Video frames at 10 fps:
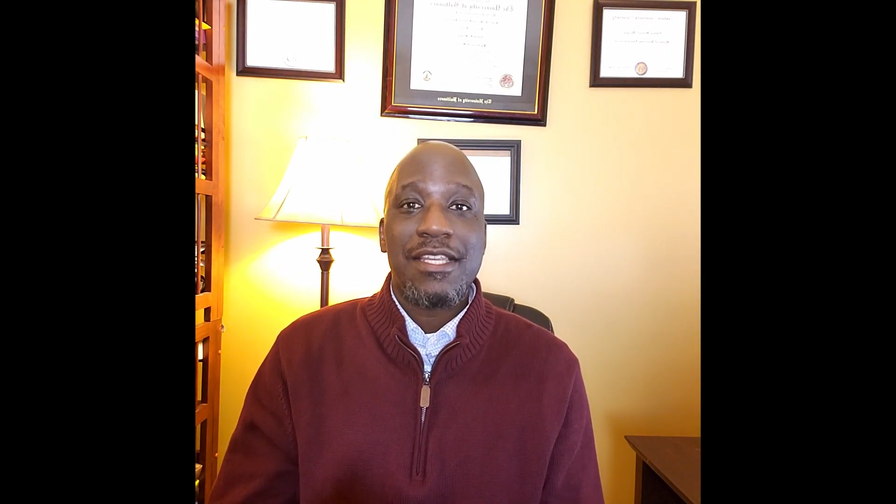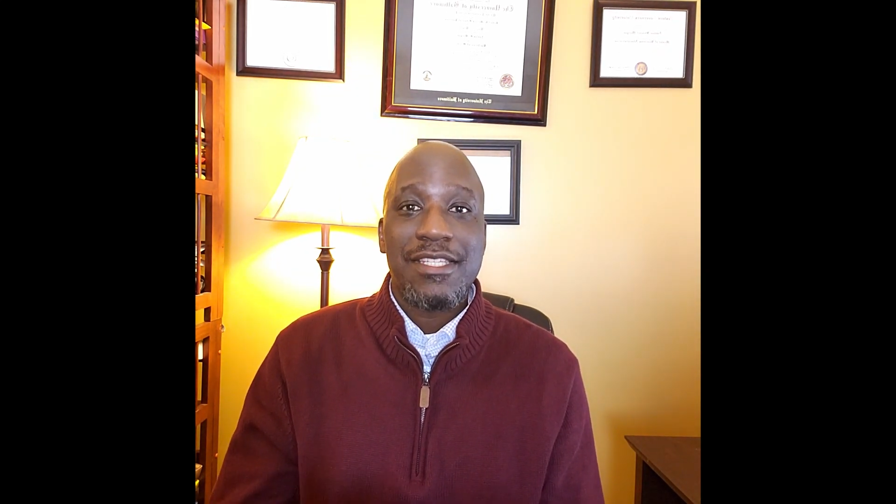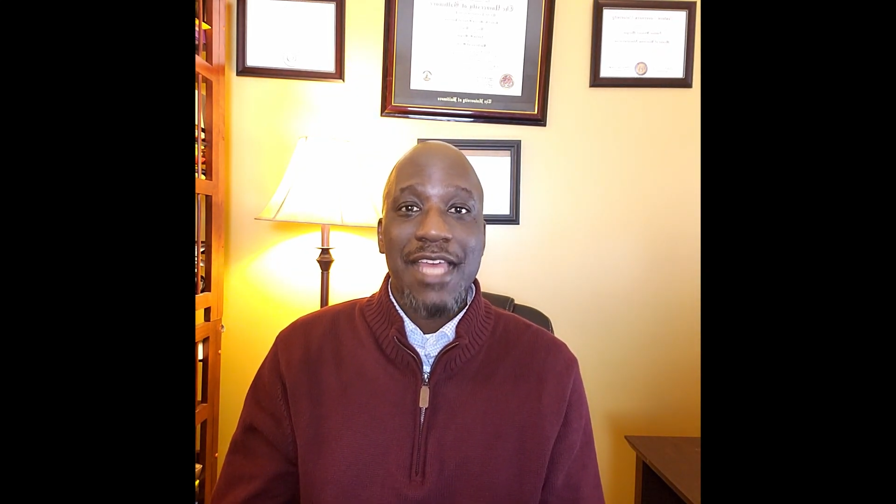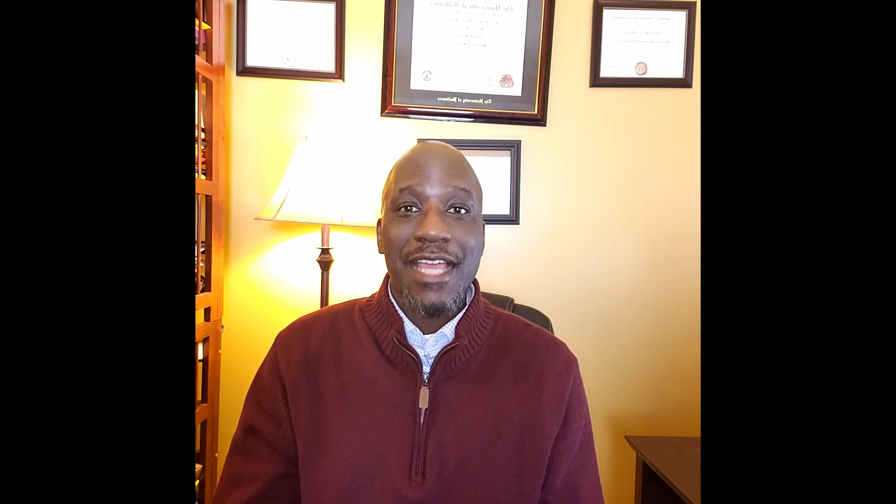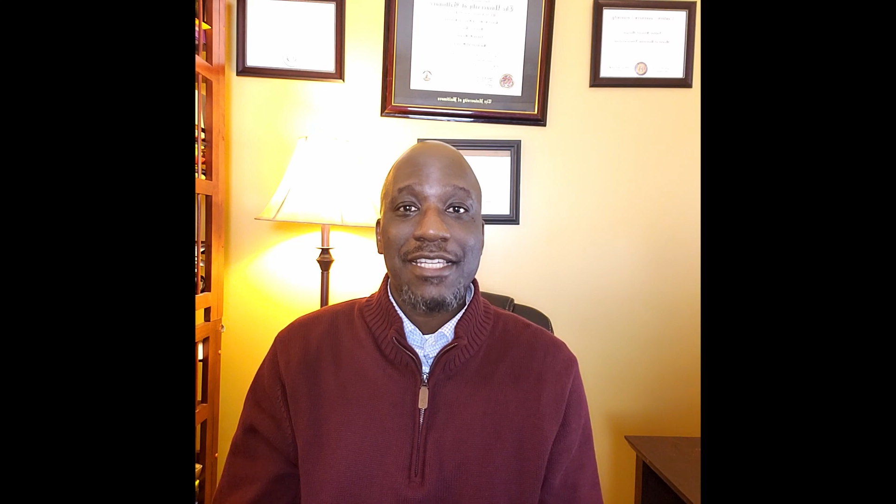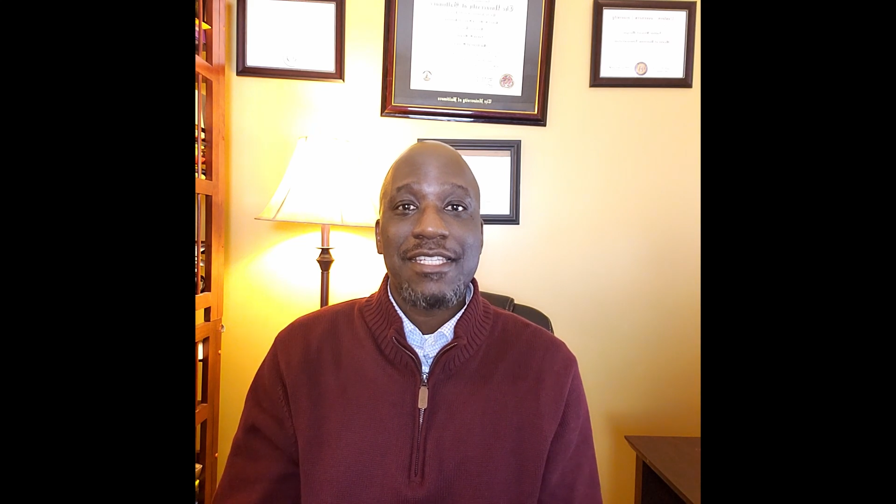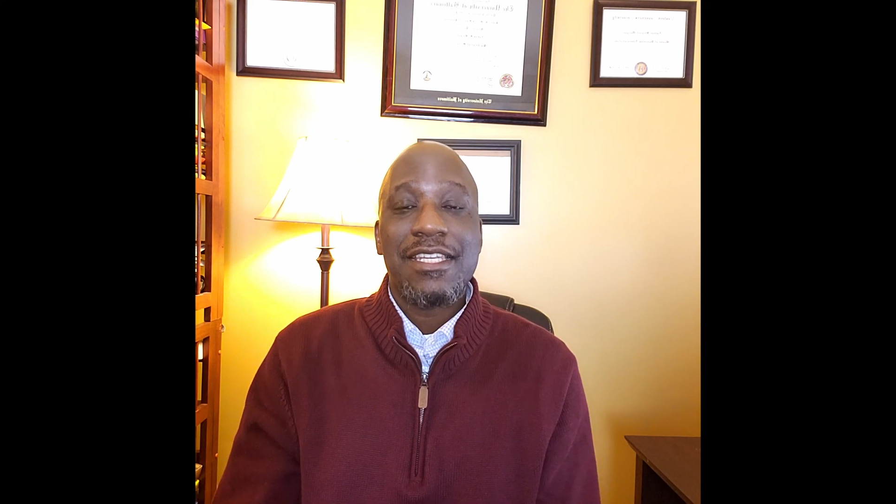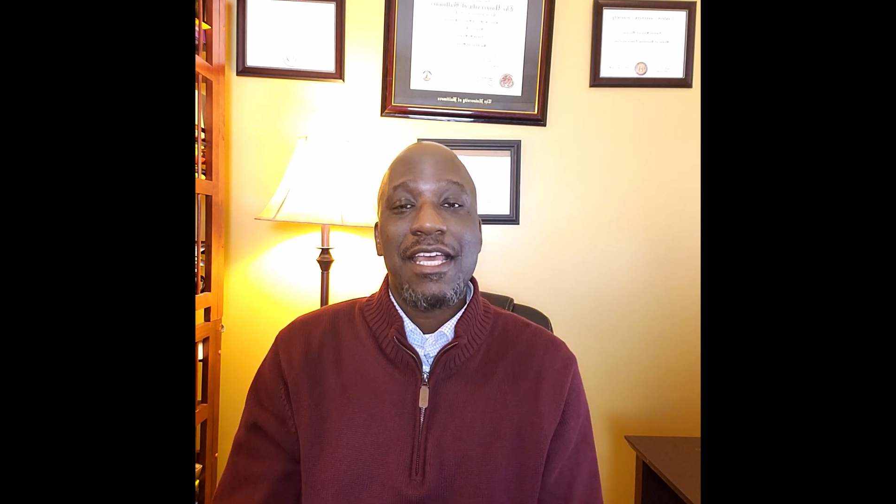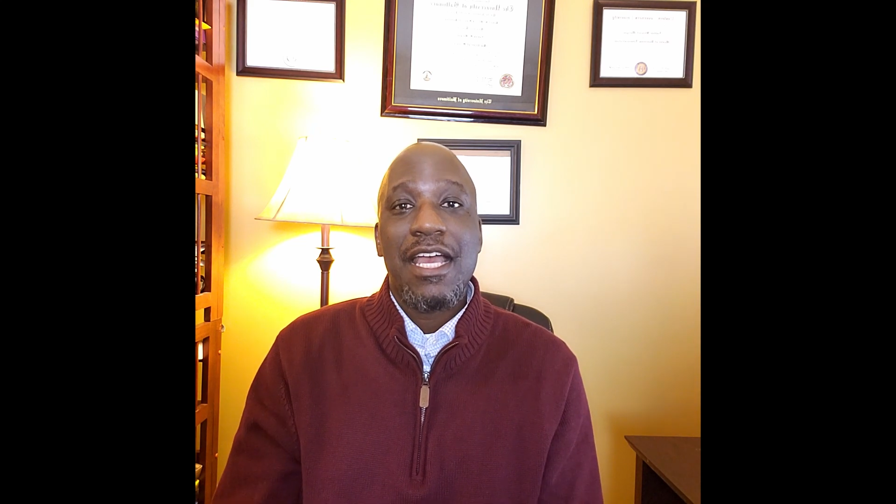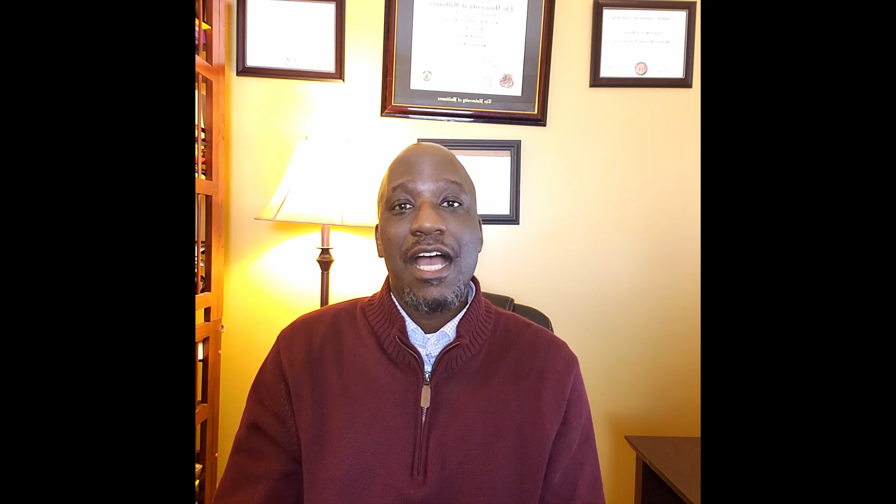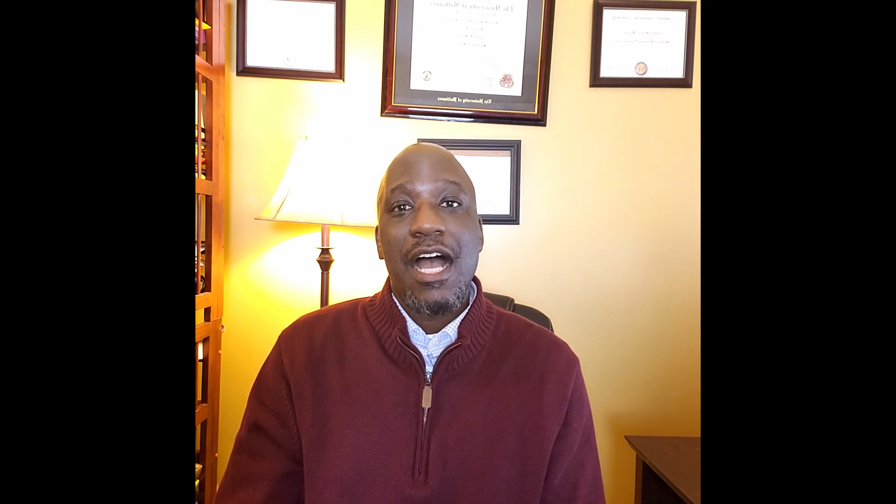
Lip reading: sex.